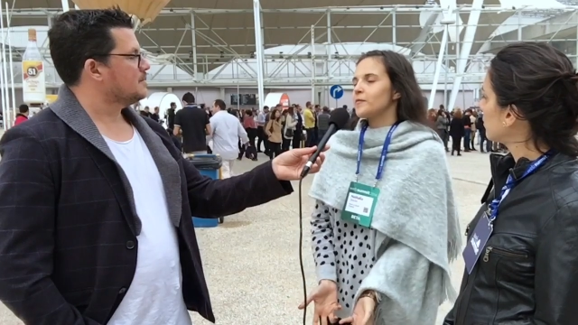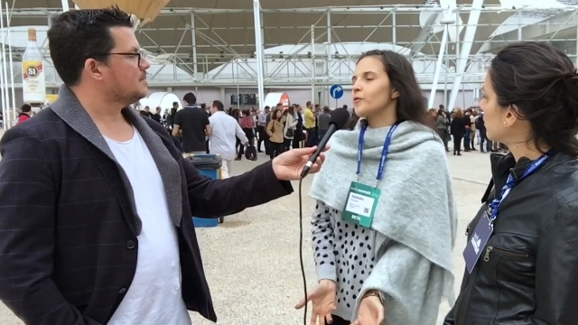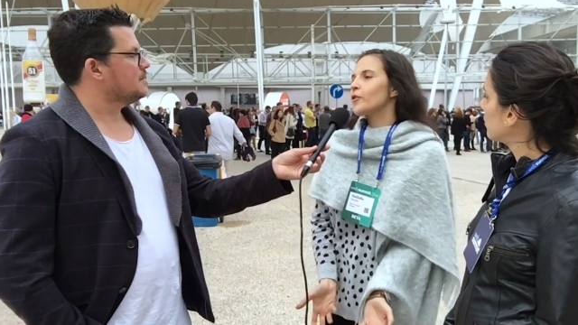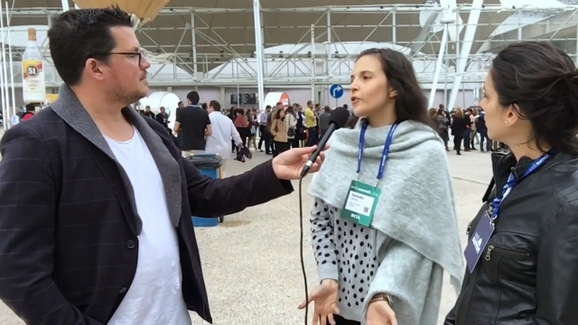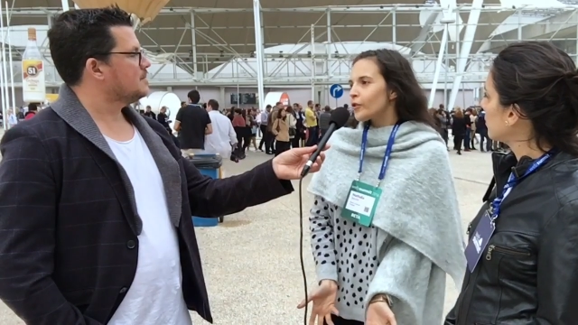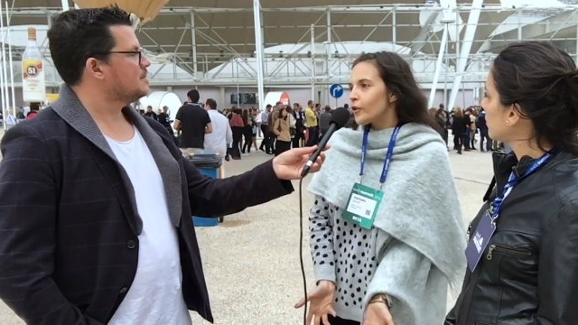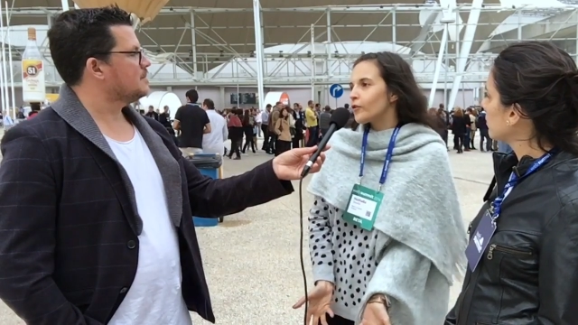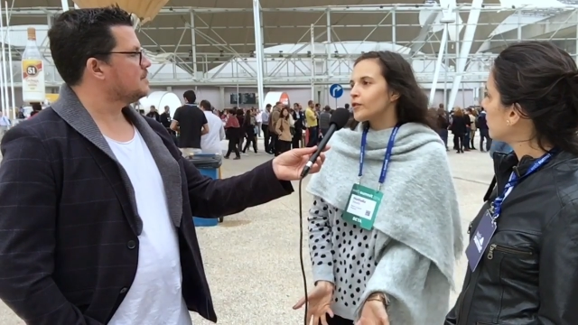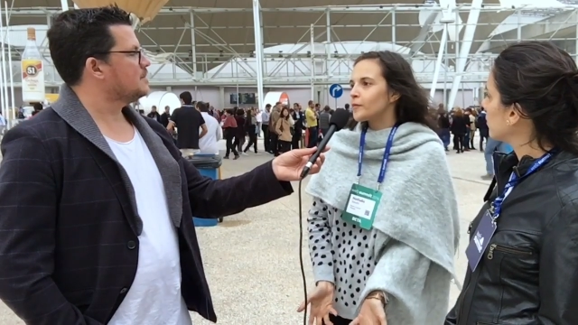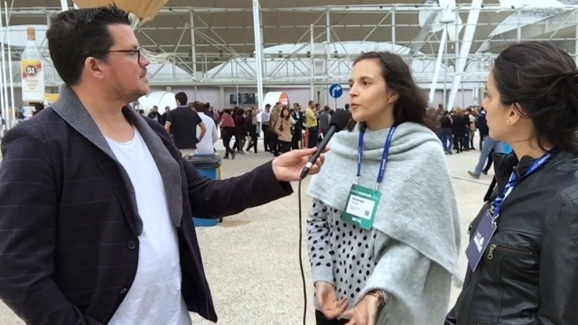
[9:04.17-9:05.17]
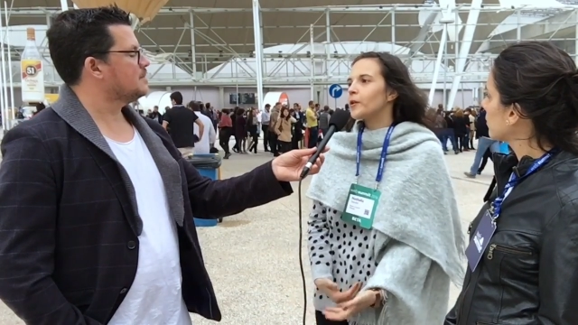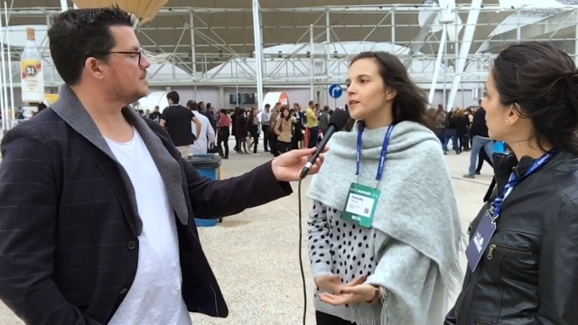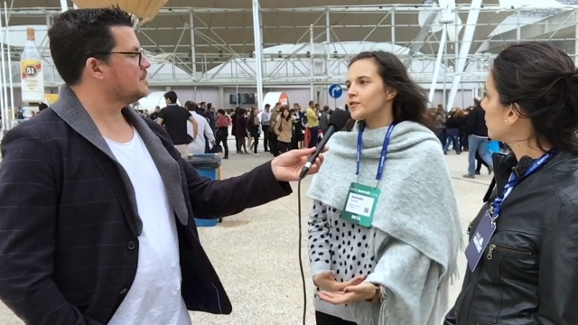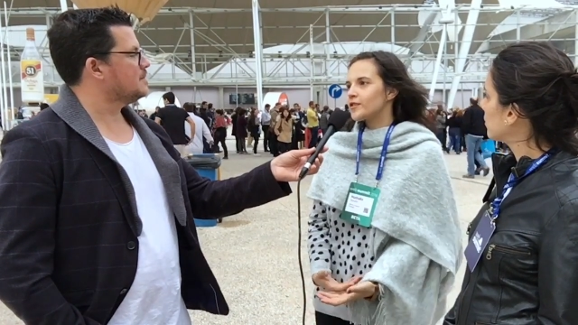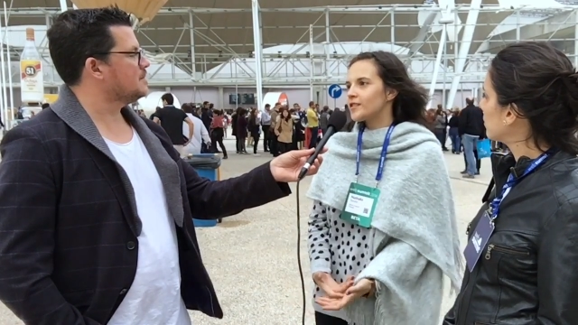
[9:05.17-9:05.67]
Speaker 1: the more you know, the more
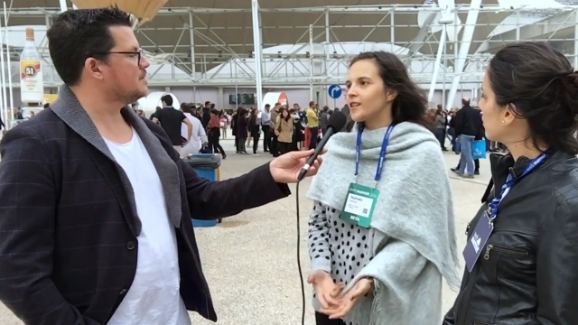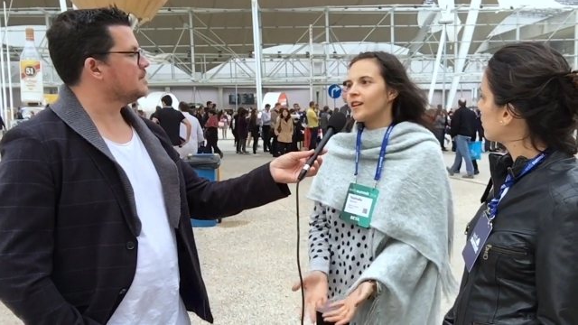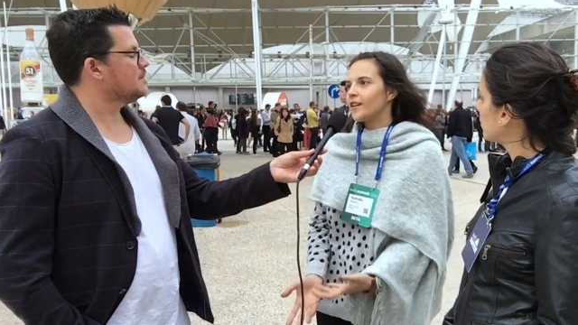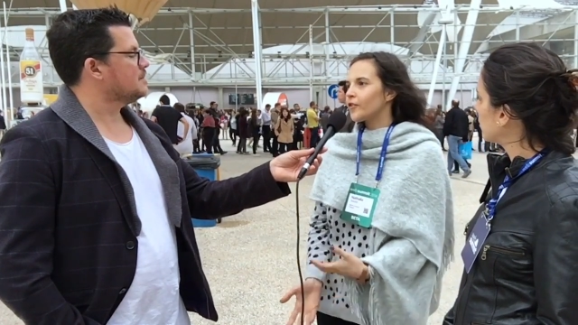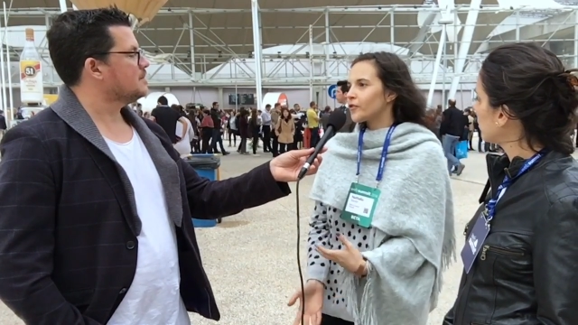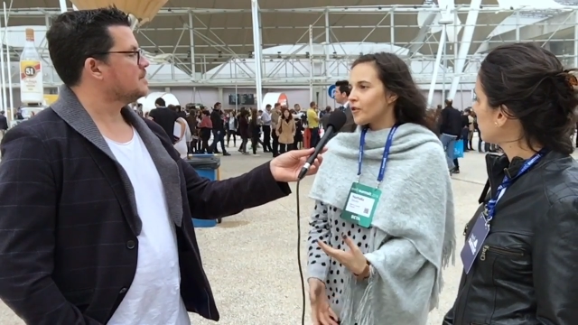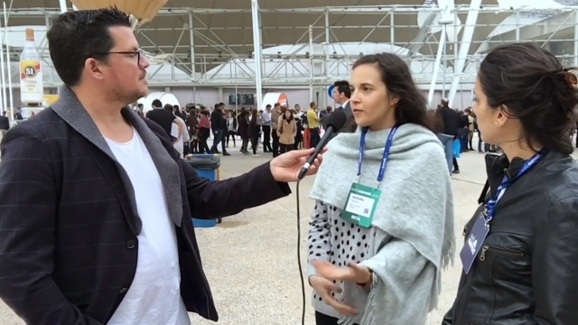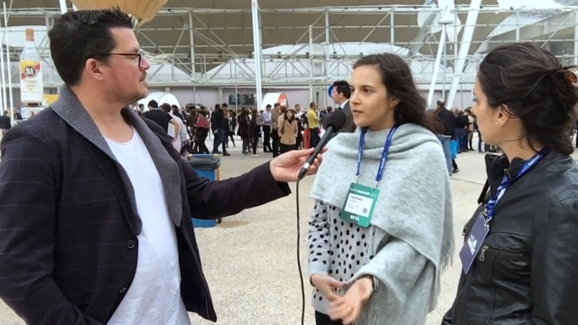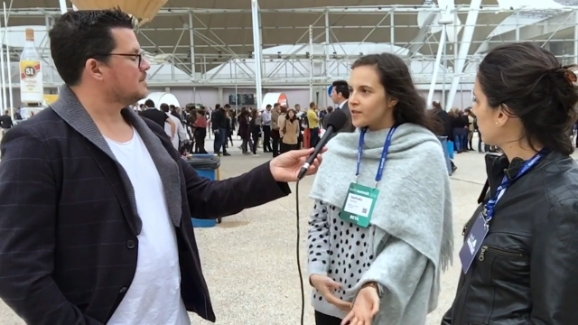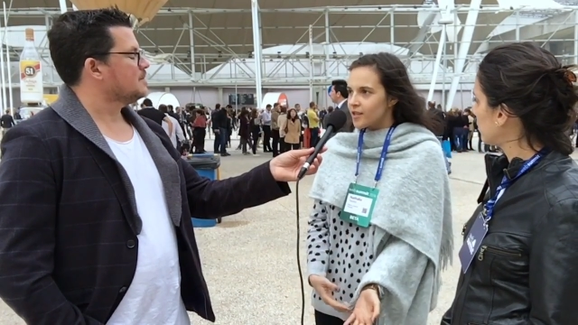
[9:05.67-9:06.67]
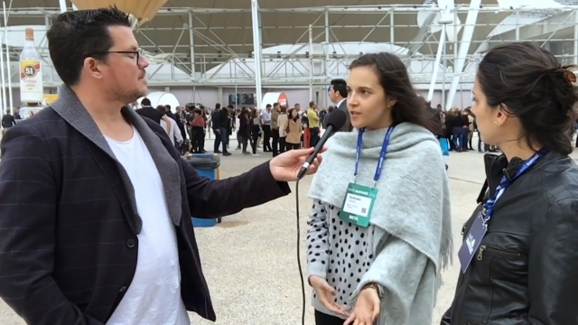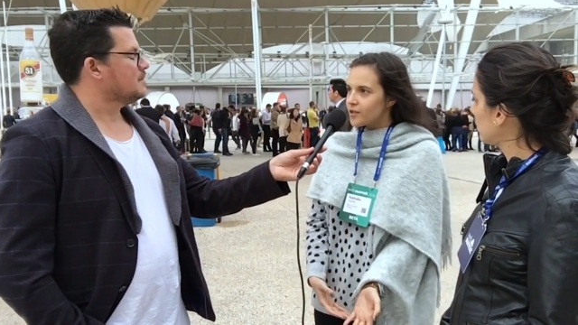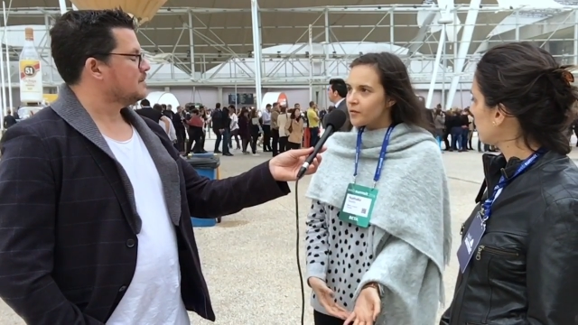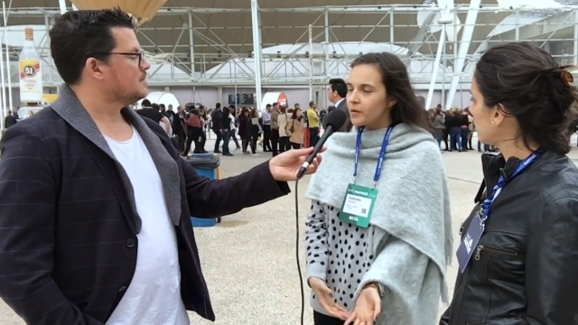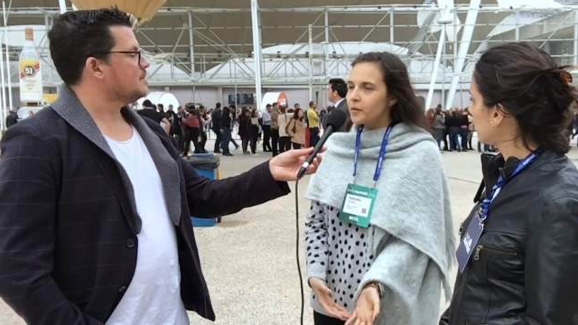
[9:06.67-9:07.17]
interesting your
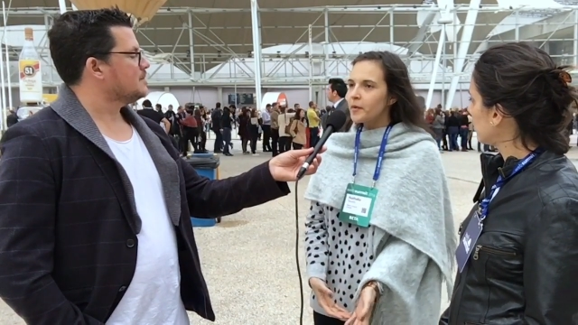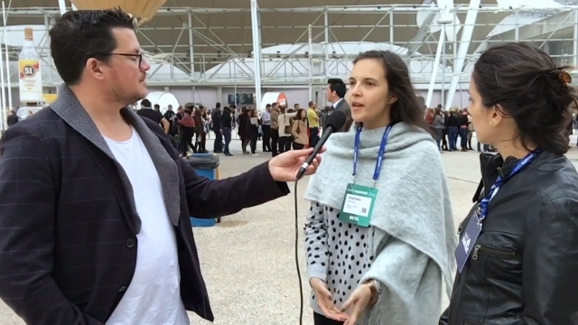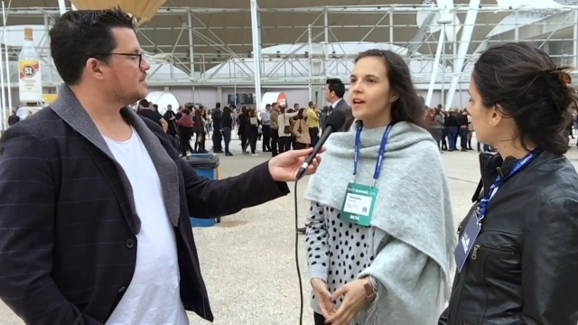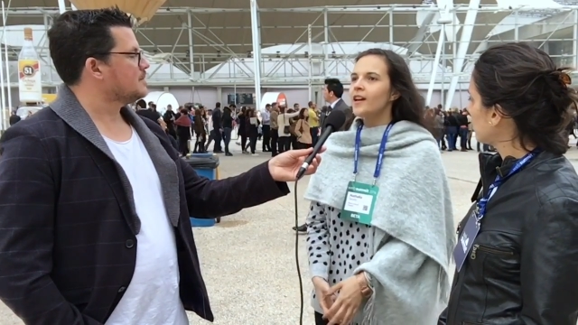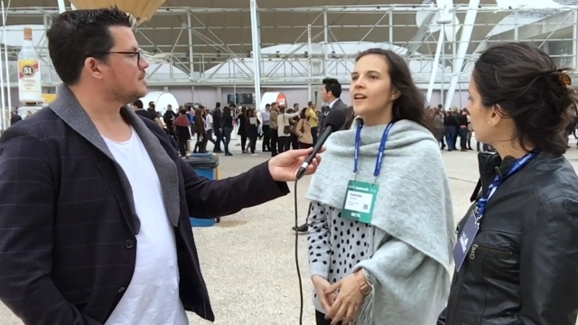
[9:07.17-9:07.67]
conversation will be.